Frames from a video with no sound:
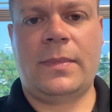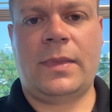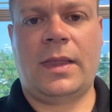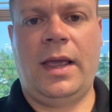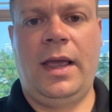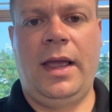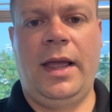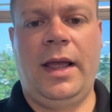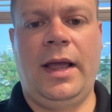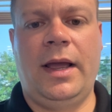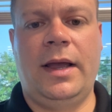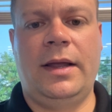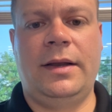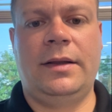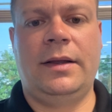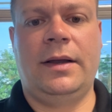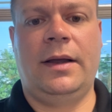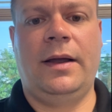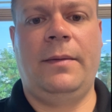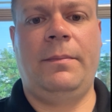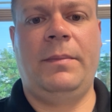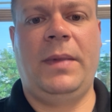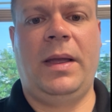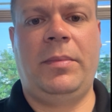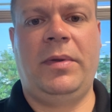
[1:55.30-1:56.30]
and
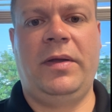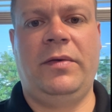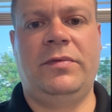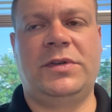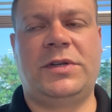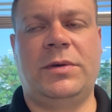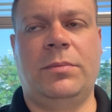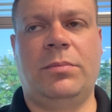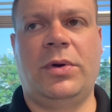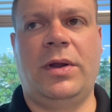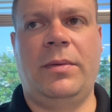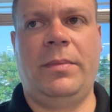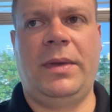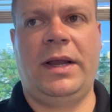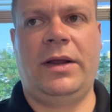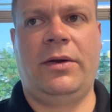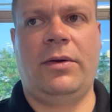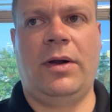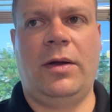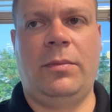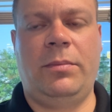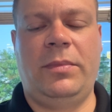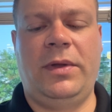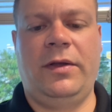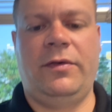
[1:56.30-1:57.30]
maybe even some pre-made
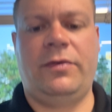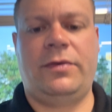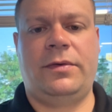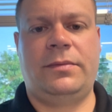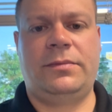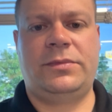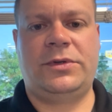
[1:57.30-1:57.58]
ground beef.